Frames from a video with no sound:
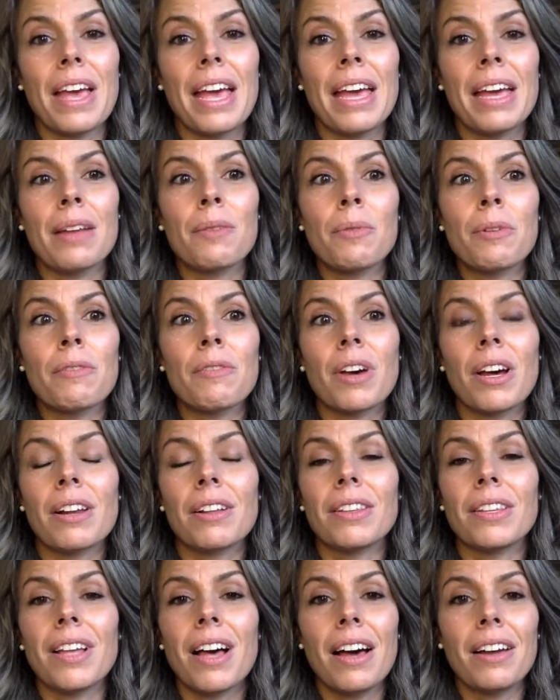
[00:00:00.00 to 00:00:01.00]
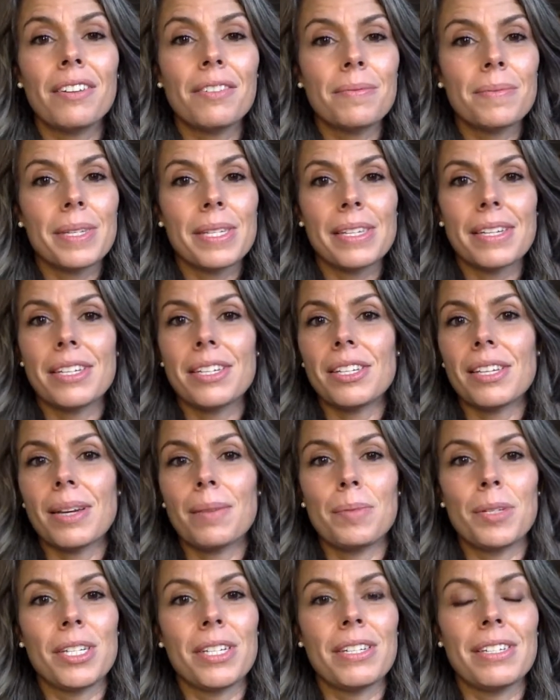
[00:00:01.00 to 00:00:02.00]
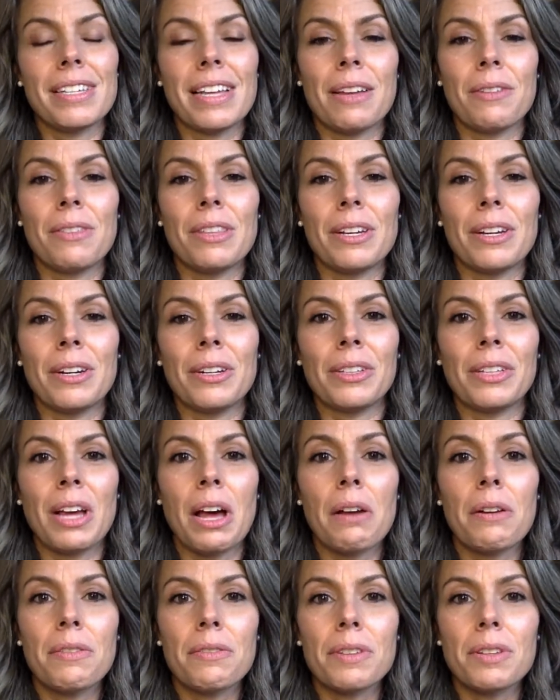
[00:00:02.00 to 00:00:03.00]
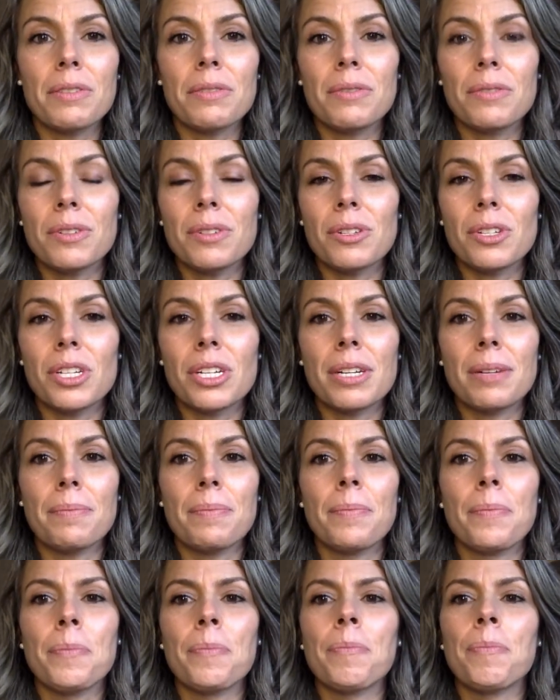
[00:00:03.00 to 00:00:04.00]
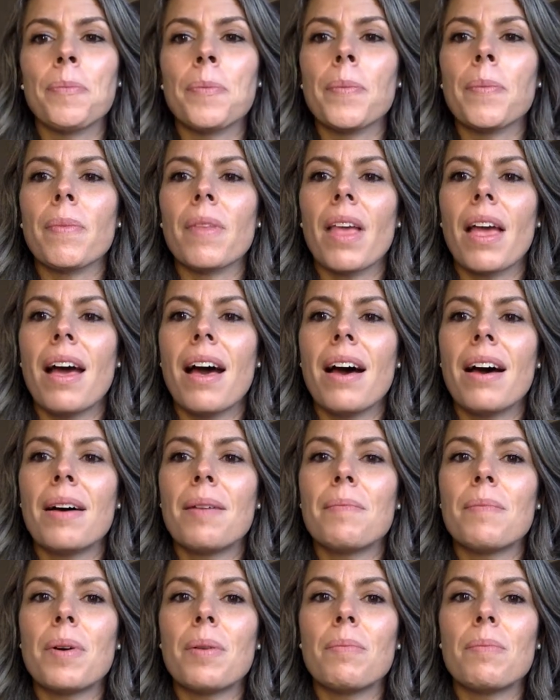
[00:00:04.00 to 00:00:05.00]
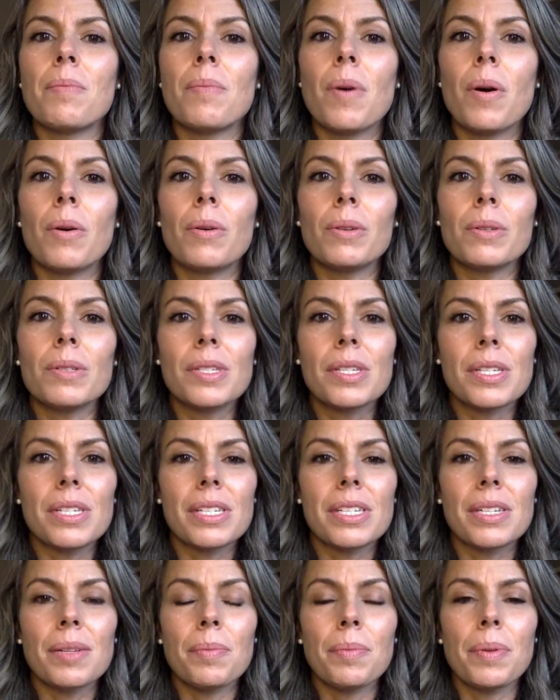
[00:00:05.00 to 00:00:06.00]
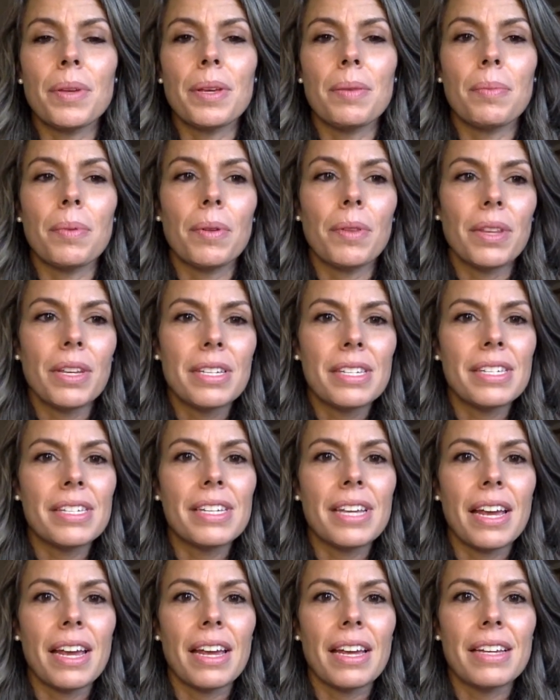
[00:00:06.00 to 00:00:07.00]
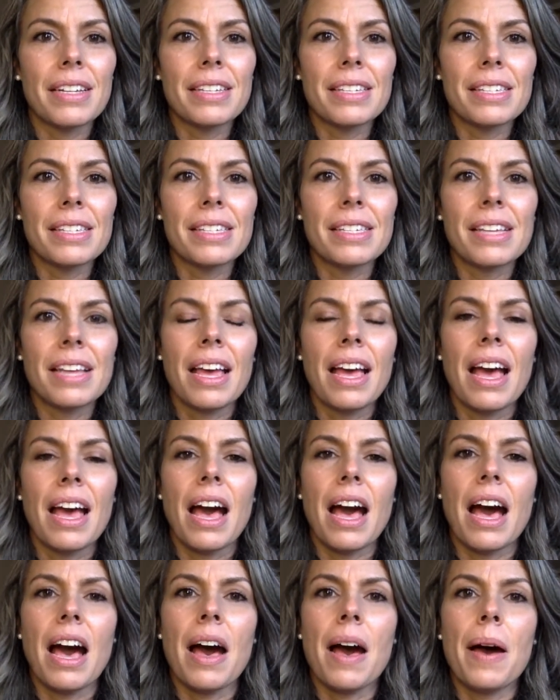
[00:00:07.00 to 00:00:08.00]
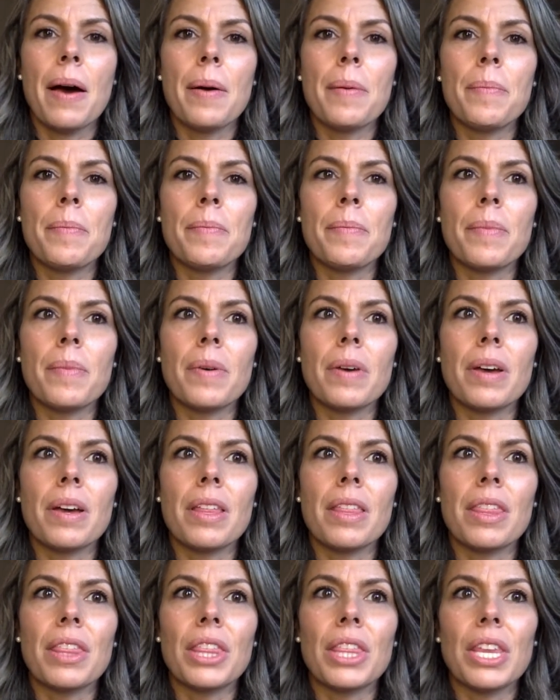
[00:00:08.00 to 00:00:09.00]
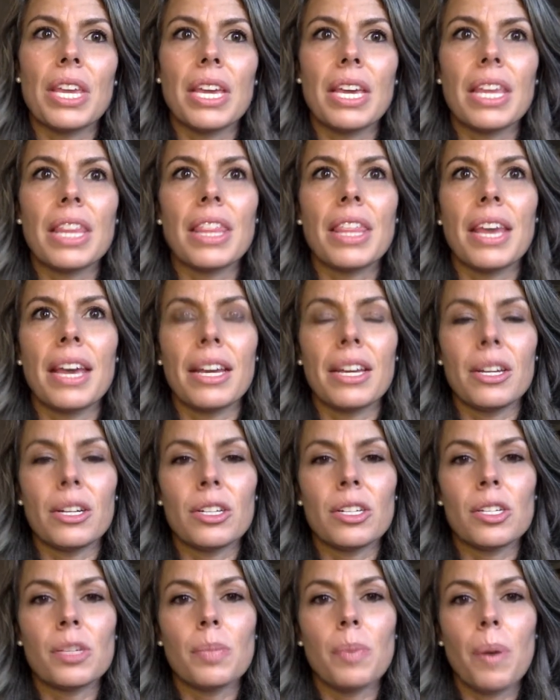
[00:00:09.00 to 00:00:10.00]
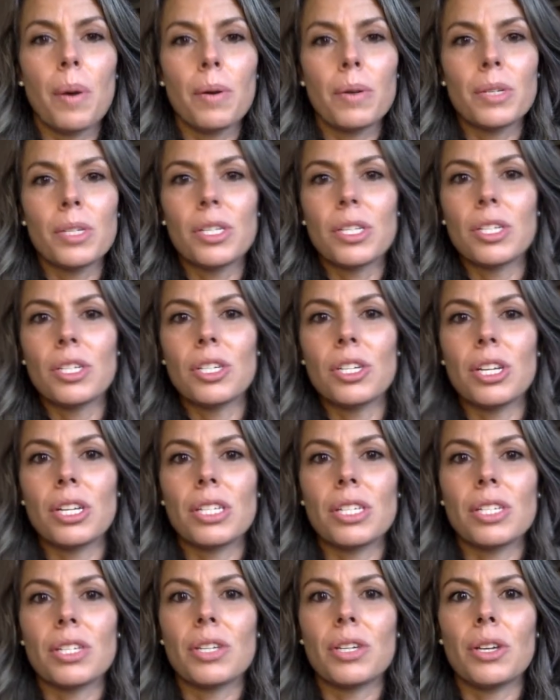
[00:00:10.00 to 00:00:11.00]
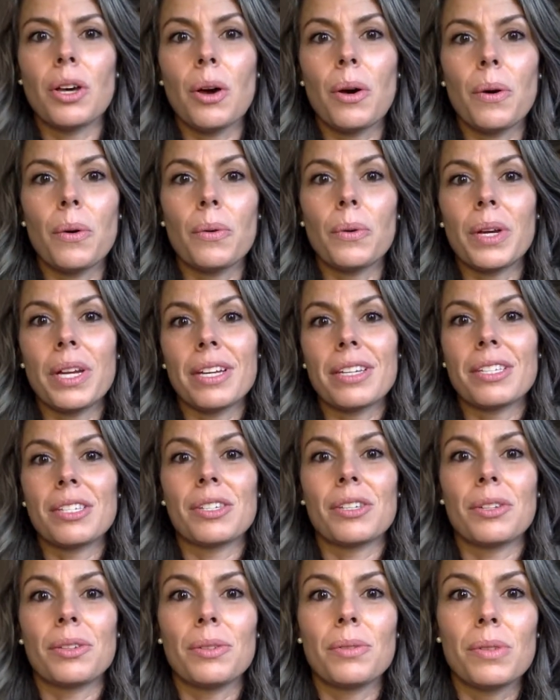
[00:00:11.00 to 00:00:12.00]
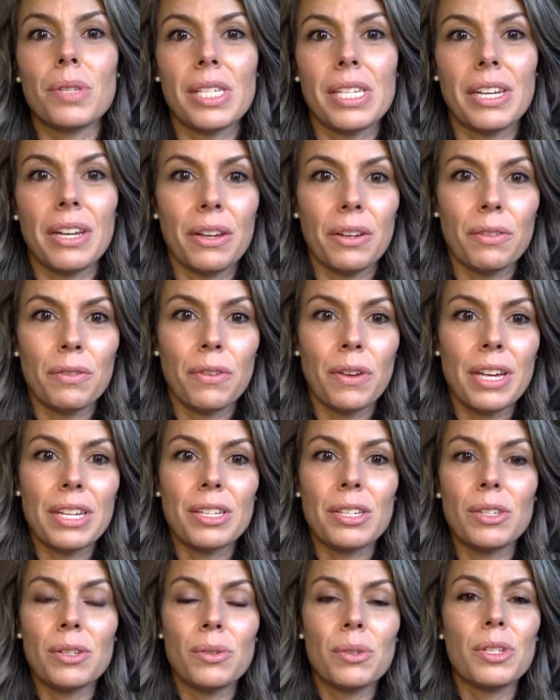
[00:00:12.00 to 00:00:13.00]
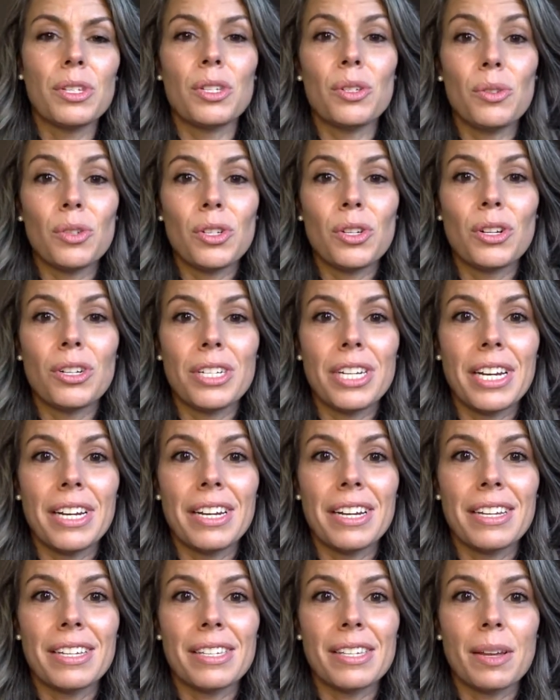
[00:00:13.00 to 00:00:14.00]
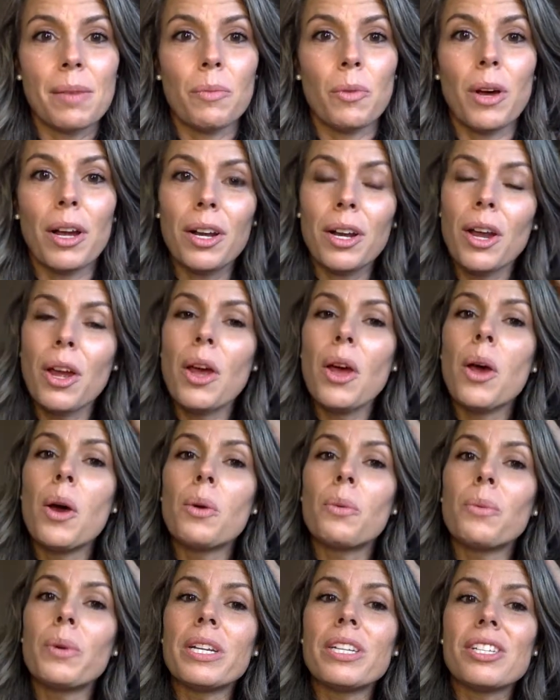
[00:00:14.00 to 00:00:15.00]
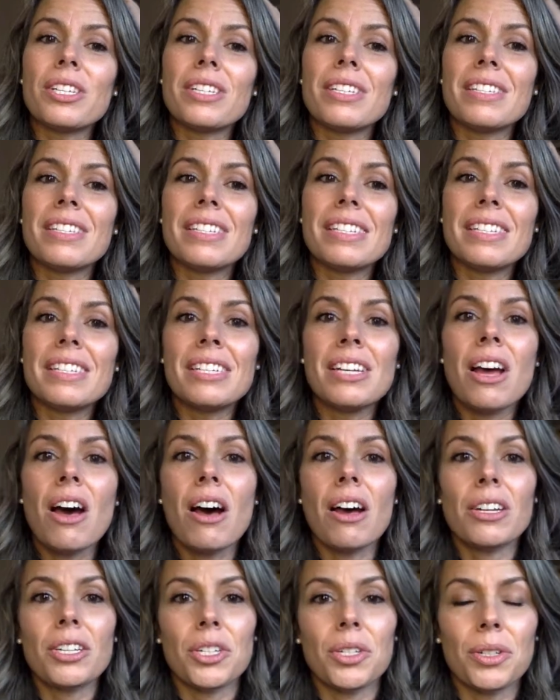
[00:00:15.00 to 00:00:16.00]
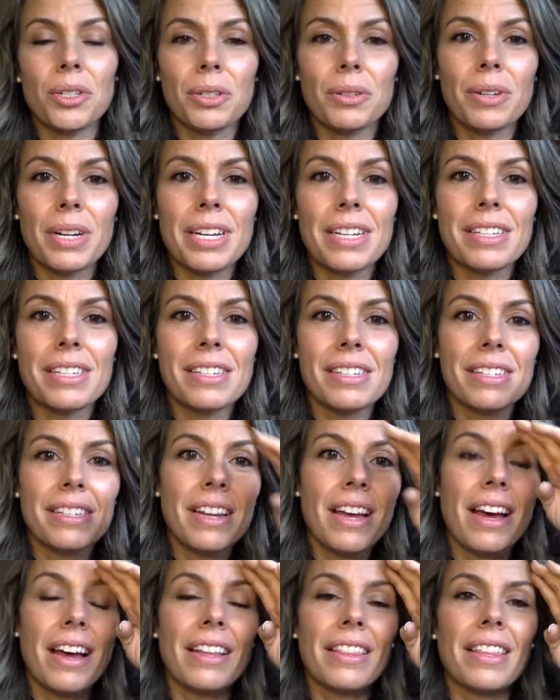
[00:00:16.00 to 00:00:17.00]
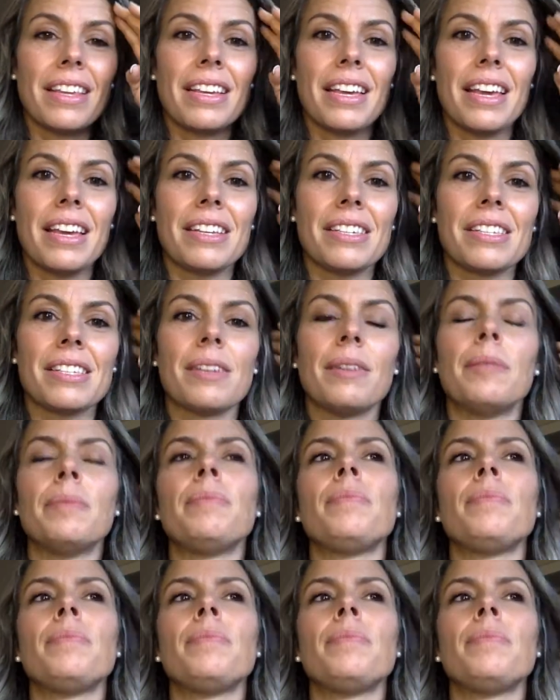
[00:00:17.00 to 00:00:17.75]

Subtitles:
And we've got a lot of misconceptions out there, a lot of confusion. Most people these days think that you're supposed to just go exclusive as soon as you start dating someone, which is not true. It's not the case.